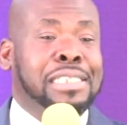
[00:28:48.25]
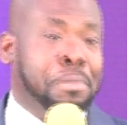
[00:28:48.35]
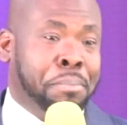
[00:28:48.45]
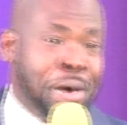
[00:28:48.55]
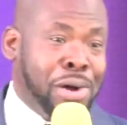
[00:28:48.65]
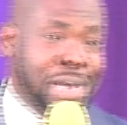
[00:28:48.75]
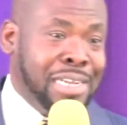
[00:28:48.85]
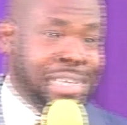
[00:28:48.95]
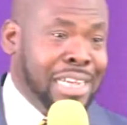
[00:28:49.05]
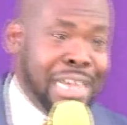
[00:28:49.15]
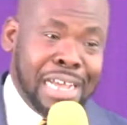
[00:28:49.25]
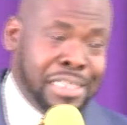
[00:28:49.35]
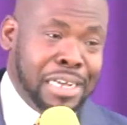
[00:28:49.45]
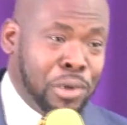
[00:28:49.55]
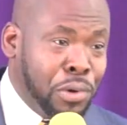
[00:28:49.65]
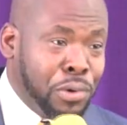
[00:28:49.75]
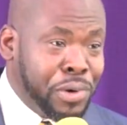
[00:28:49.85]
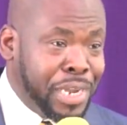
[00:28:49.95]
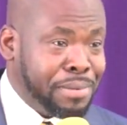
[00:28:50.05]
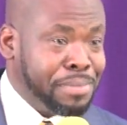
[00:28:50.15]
the power and the glory.